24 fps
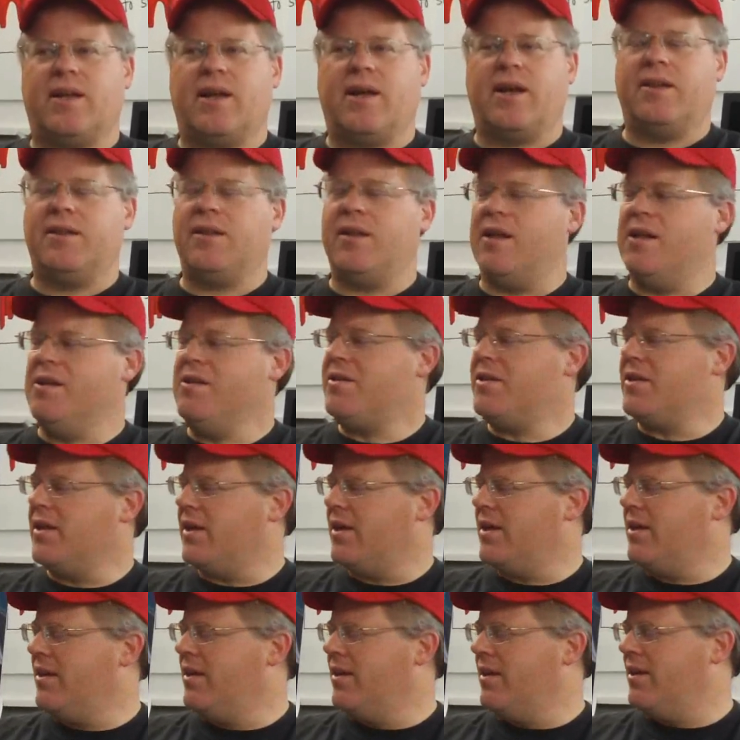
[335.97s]
Yeah, the other
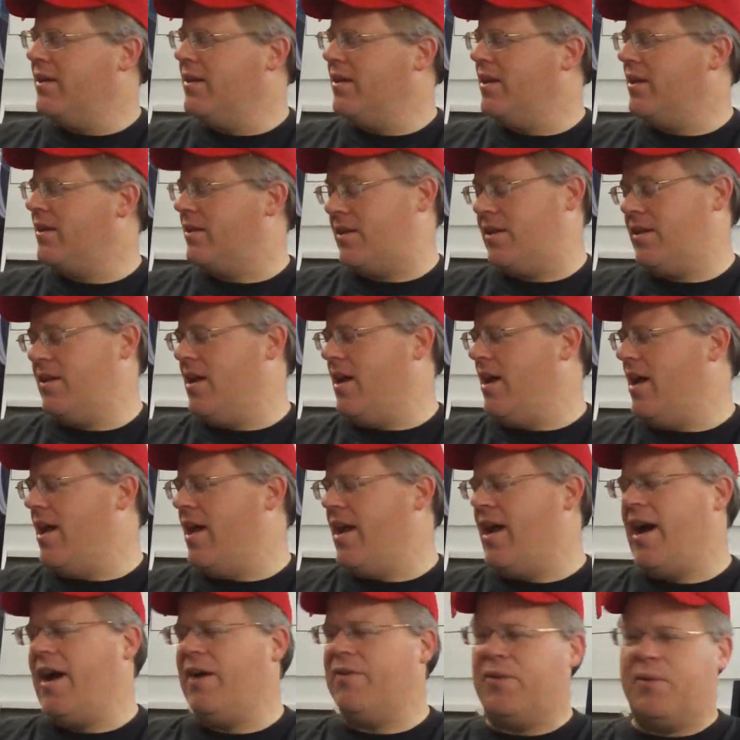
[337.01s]
thing, and
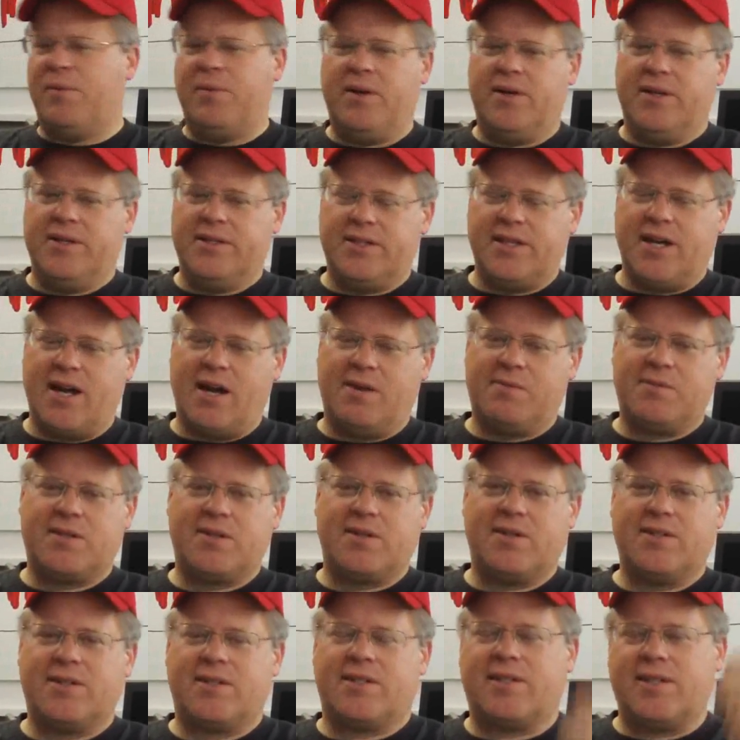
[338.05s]
I have a weird job, so
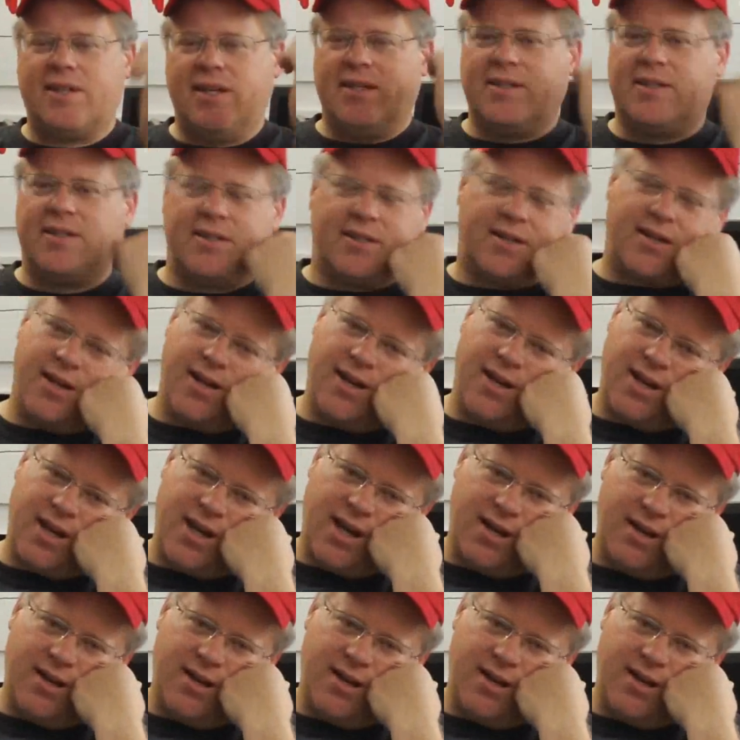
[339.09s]
it's going to